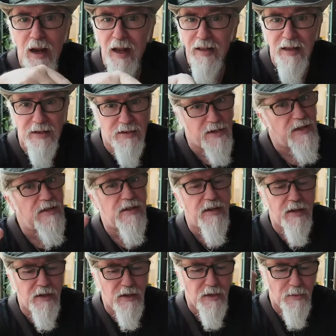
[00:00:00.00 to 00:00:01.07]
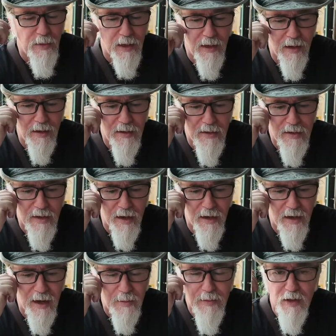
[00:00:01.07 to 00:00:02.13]
And that's easy to do because
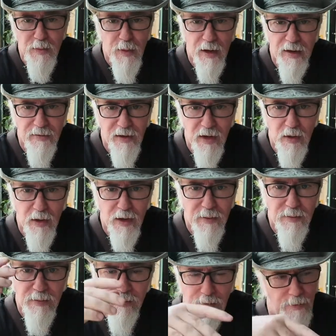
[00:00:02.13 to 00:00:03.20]
like I'm just playing a video game.